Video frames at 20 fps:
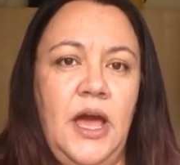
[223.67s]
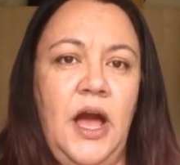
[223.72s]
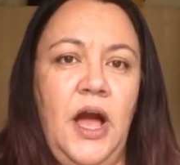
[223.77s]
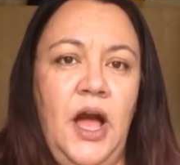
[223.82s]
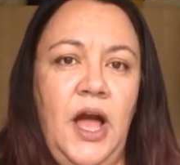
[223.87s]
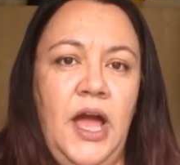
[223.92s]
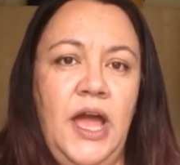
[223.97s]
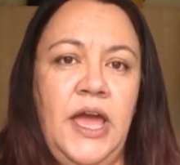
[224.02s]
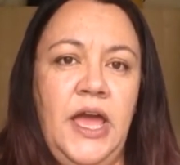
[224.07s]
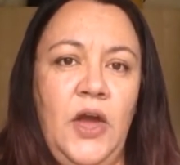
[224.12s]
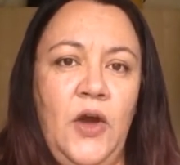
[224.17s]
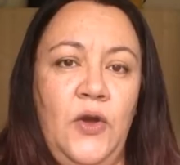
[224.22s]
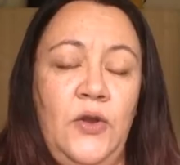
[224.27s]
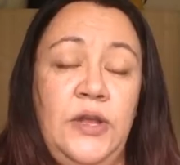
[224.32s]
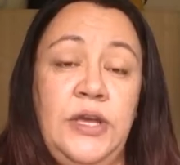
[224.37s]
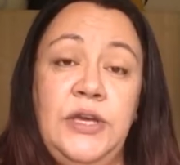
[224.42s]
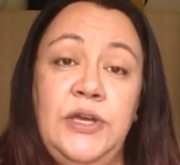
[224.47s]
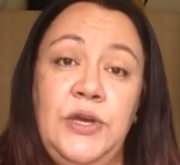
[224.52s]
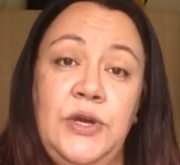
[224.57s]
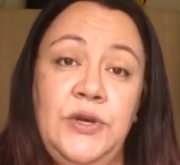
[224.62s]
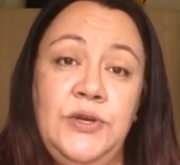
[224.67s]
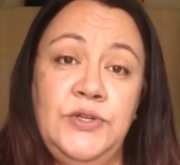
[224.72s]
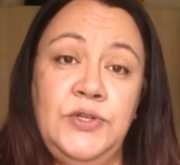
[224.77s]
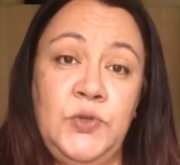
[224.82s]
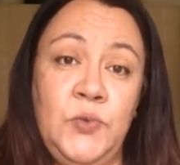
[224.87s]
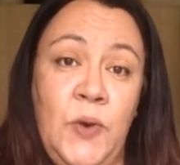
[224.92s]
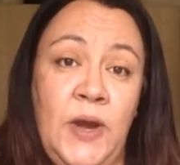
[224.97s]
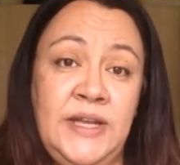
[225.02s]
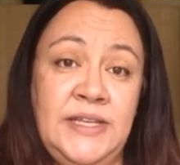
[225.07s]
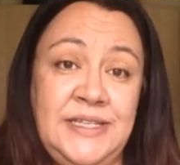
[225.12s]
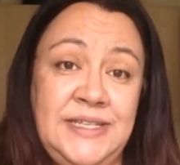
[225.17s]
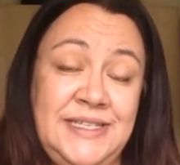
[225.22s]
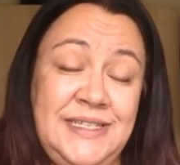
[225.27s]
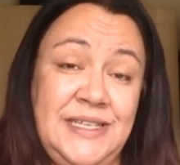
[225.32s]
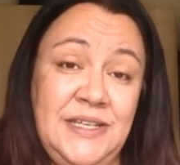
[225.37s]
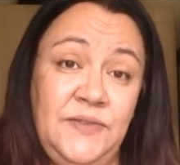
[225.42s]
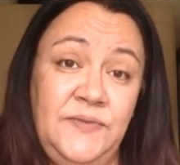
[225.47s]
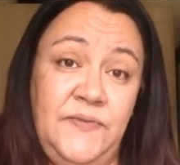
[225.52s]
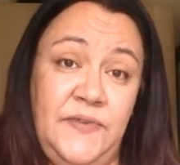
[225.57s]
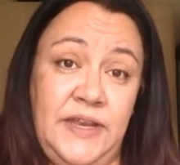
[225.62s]
I only use white
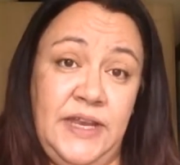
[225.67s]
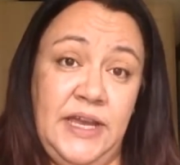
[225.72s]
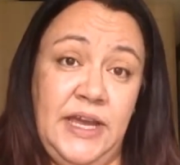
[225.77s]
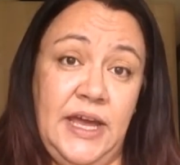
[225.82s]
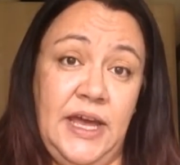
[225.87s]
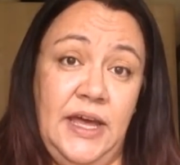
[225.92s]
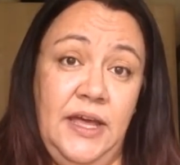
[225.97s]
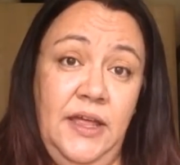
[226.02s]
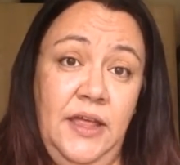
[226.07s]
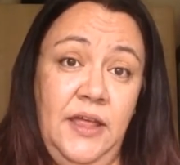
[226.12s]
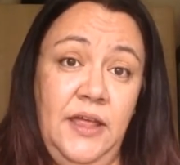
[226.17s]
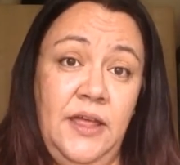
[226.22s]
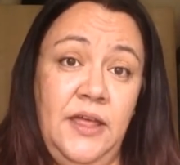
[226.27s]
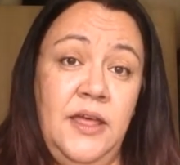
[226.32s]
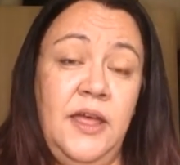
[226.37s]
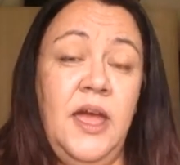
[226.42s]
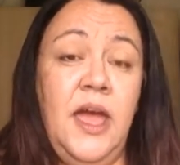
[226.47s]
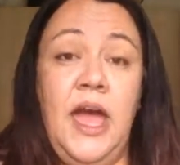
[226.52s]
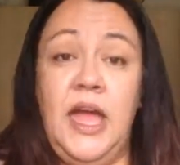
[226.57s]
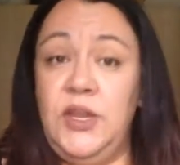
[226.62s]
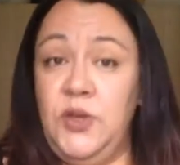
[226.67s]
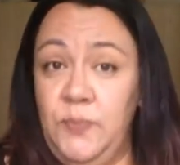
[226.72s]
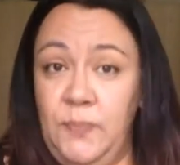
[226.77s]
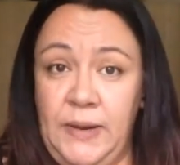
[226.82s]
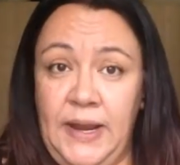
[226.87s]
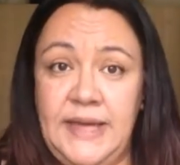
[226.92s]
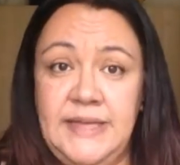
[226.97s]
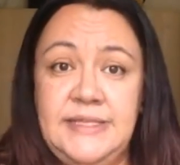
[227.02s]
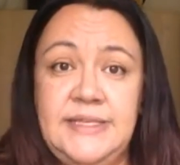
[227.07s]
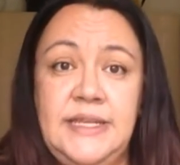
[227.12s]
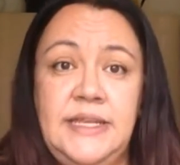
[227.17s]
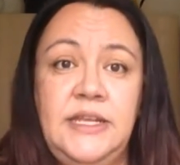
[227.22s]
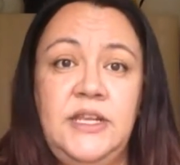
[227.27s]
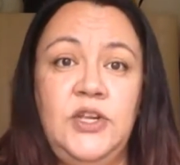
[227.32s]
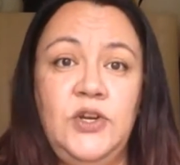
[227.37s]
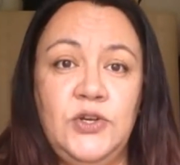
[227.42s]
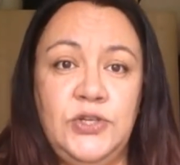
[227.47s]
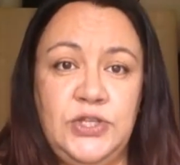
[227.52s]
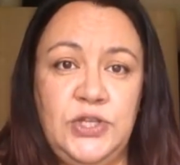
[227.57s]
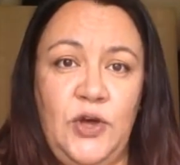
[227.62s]
distilled vinegar, and you place it in
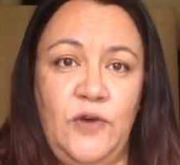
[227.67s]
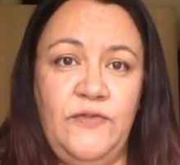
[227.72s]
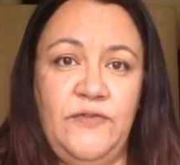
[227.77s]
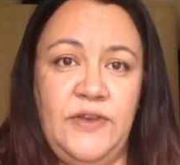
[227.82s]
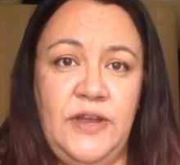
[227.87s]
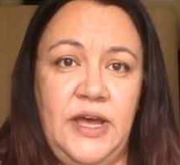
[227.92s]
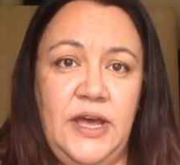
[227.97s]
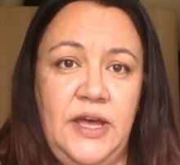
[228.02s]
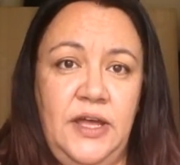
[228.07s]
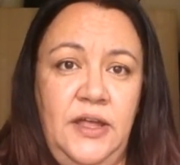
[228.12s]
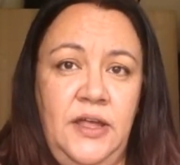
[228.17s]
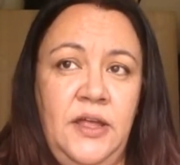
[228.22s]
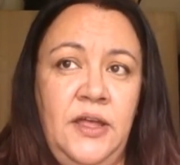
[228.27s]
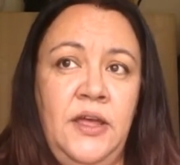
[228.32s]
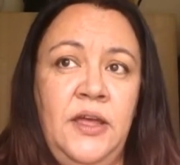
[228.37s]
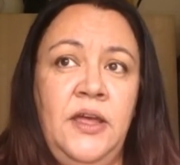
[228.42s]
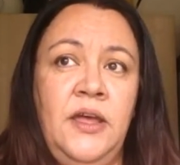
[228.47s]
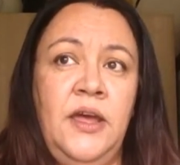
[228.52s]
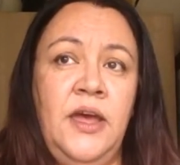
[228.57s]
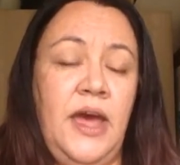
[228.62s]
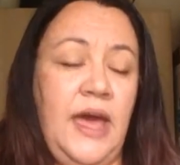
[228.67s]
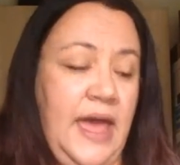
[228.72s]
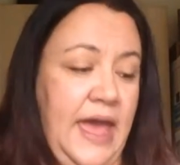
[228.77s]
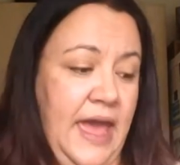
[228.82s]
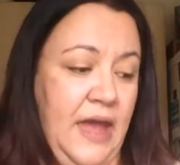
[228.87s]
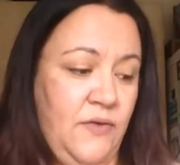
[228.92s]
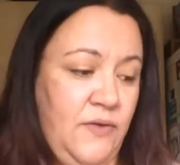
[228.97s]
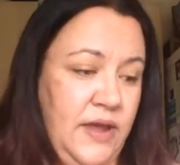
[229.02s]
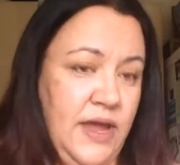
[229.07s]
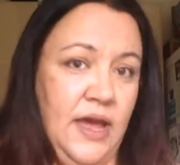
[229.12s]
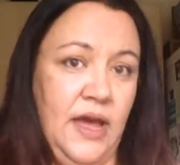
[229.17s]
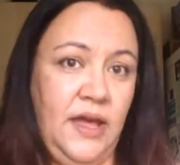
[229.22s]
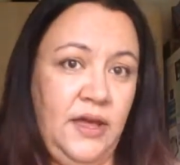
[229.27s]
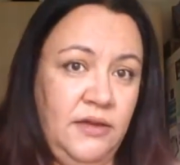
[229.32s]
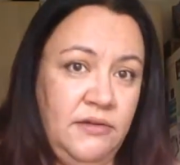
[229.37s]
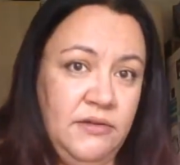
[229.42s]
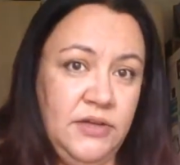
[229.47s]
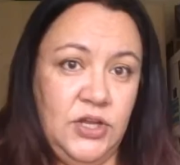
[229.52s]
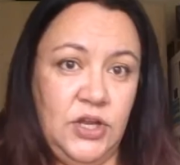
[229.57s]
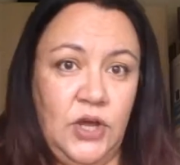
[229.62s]
your softener
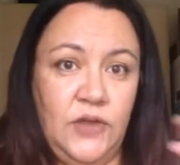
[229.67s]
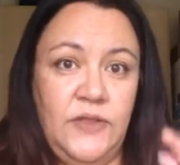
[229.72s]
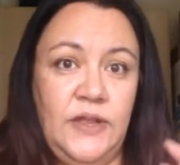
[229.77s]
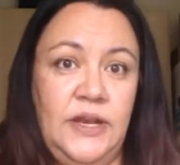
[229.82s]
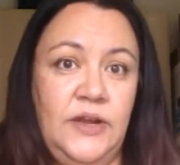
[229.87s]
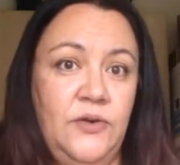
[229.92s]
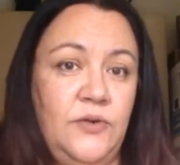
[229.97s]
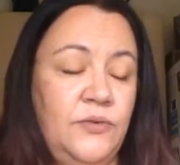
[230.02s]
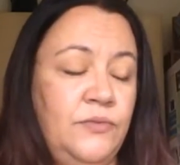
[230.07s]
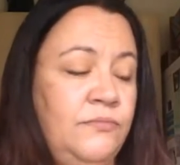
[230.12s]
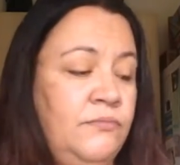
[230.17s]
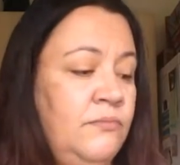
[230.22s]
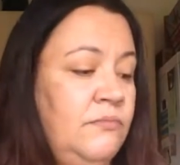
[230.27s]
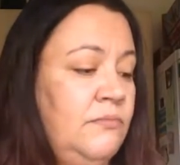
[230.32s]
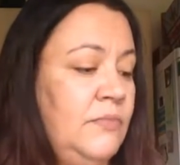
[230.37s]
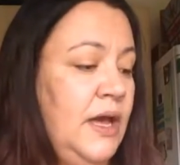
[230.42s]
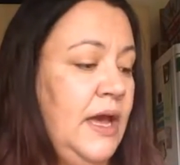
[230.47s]
area, you know, the little